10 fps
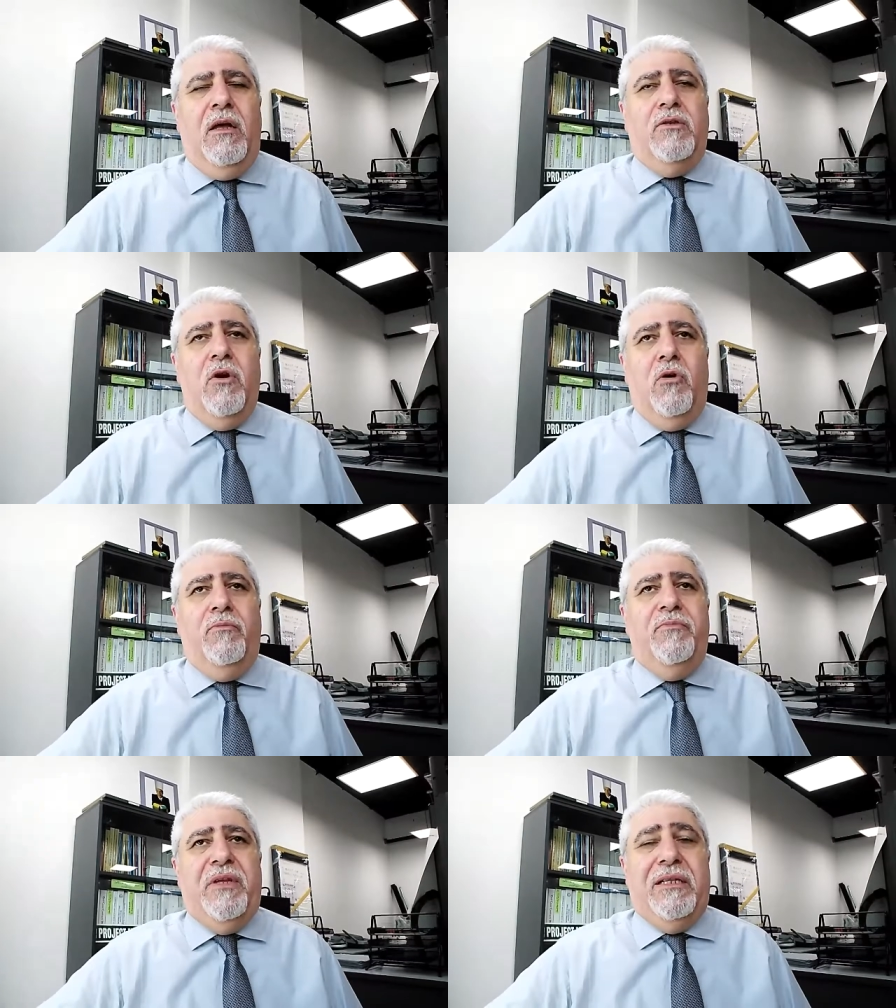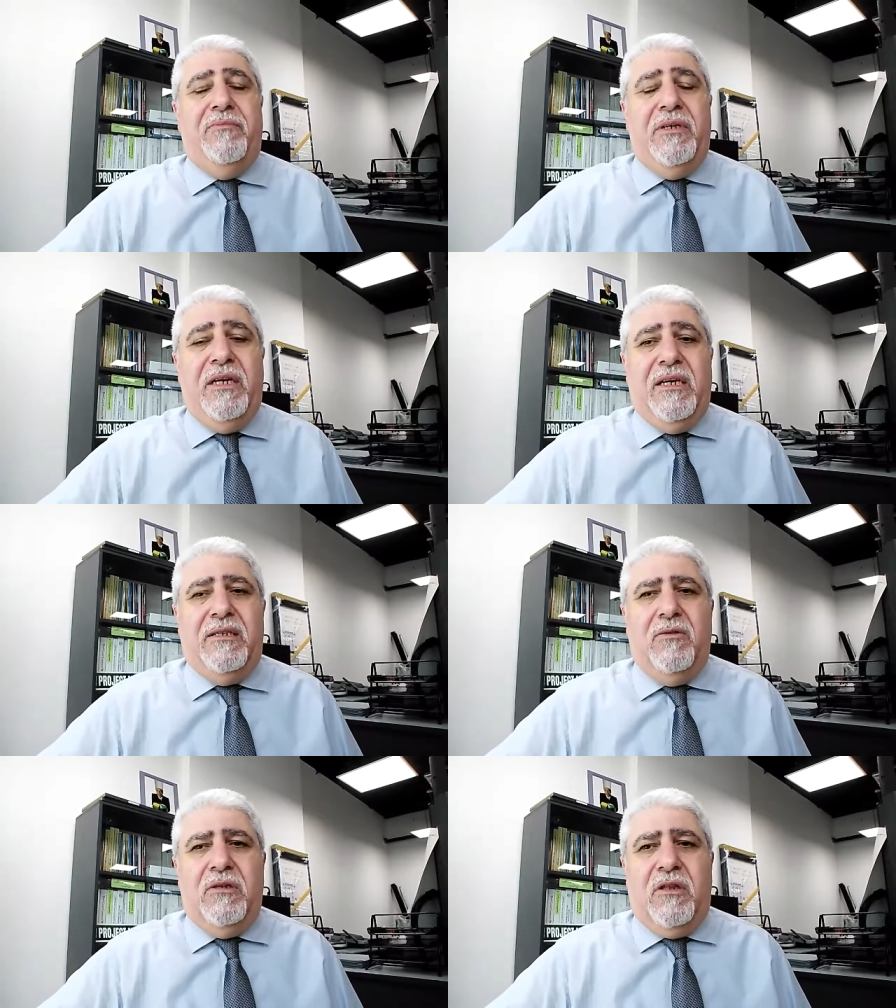So that brings
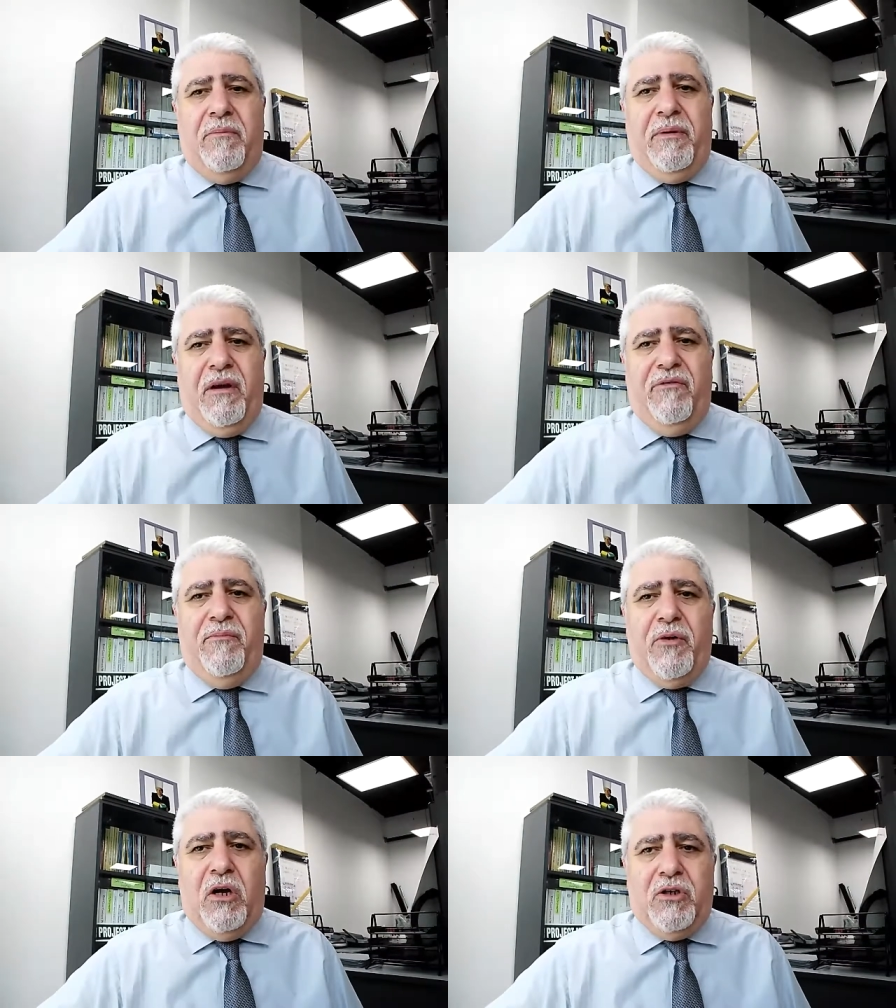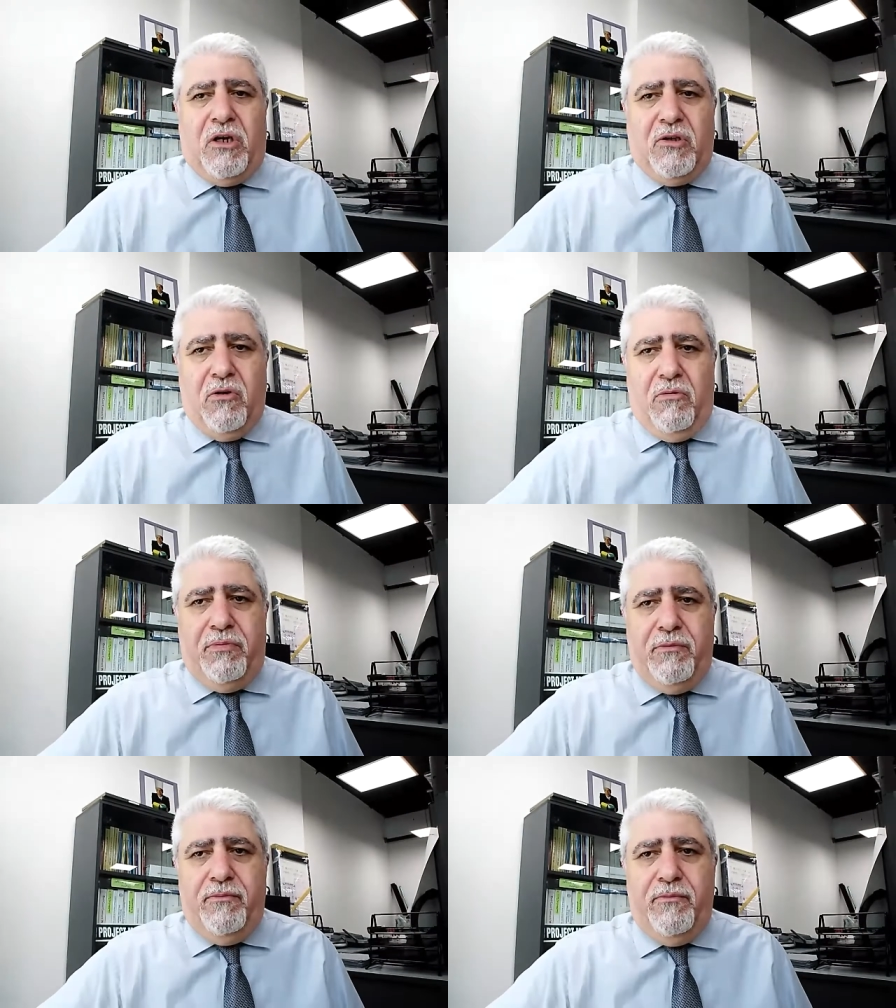us to the topic of project scope
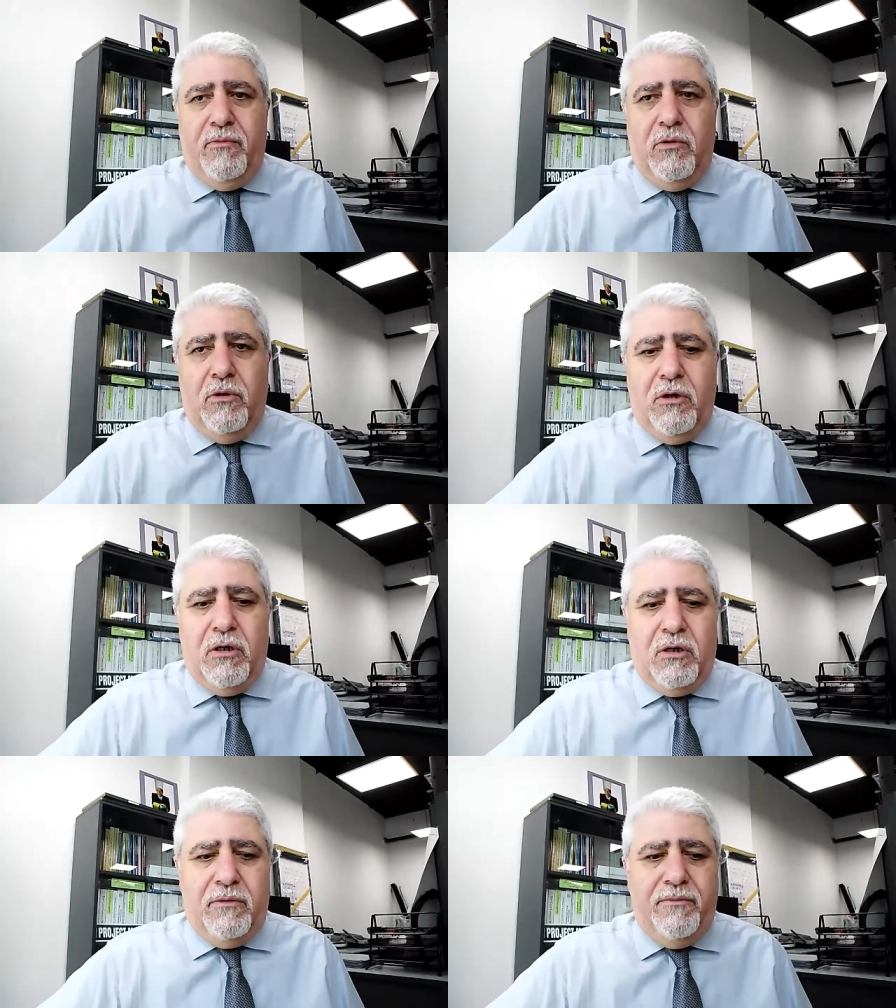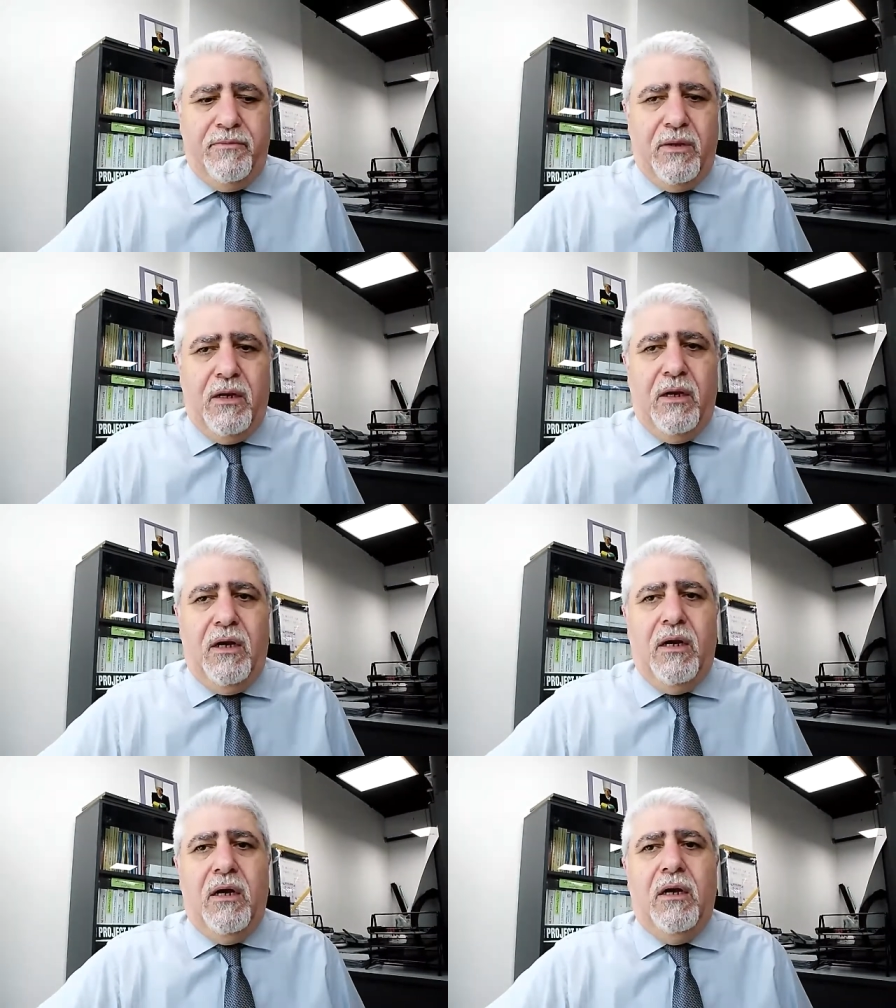or
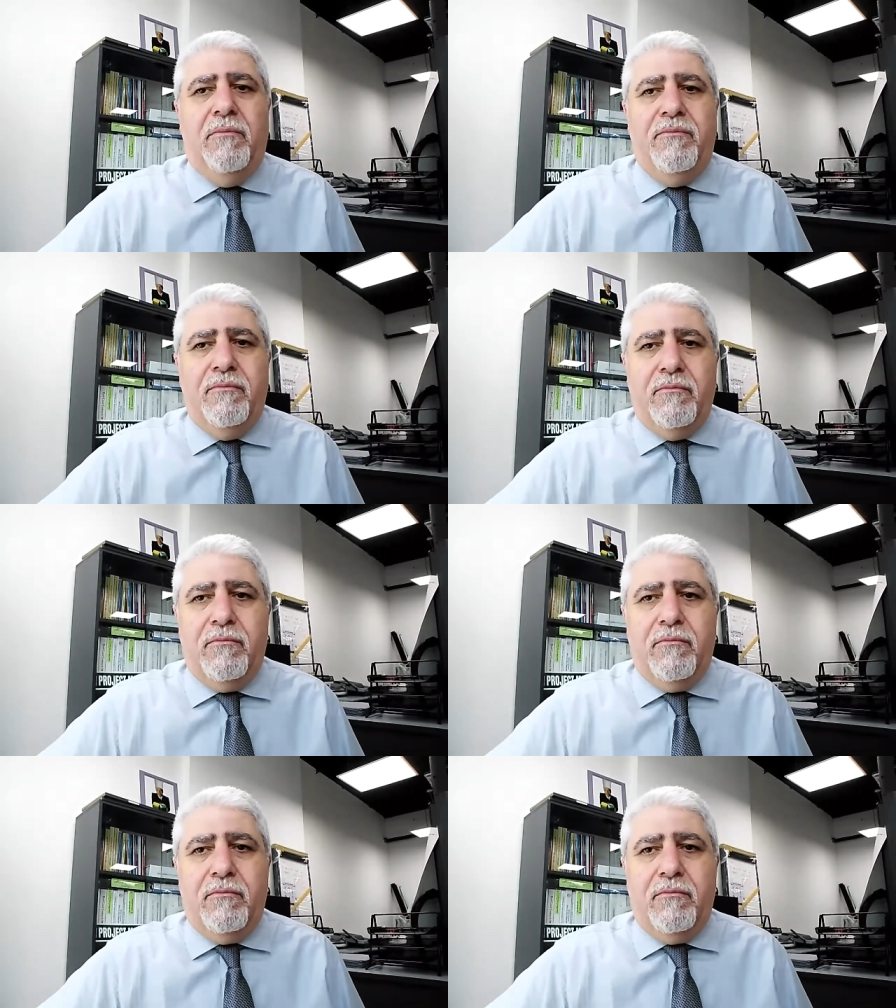um,